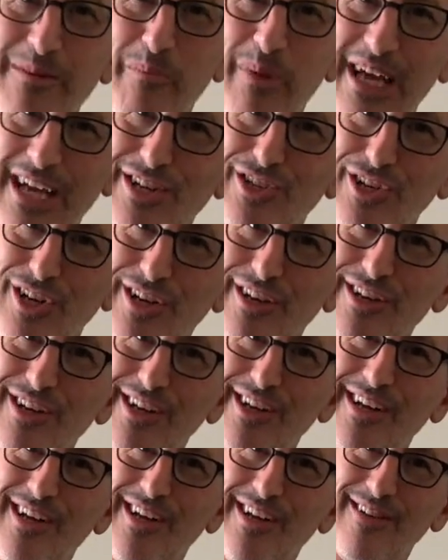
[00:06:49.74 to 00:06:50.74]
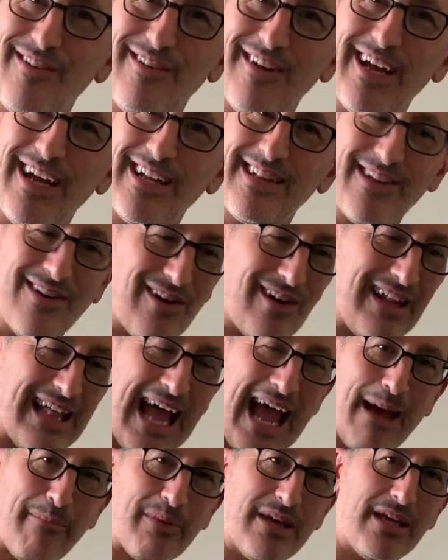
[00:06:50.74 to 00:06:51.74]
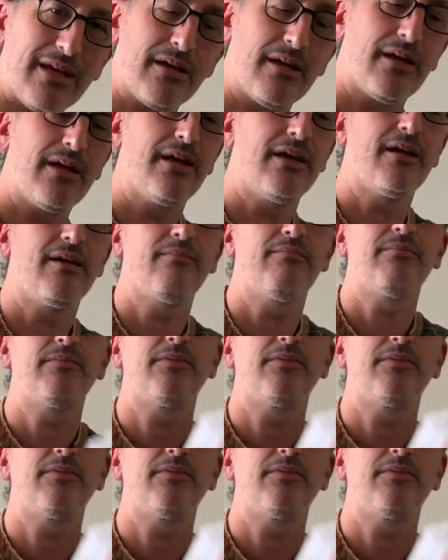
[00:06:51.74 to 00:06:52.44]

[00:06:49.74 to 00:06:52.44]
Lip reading: picture, right? They're all happy in them.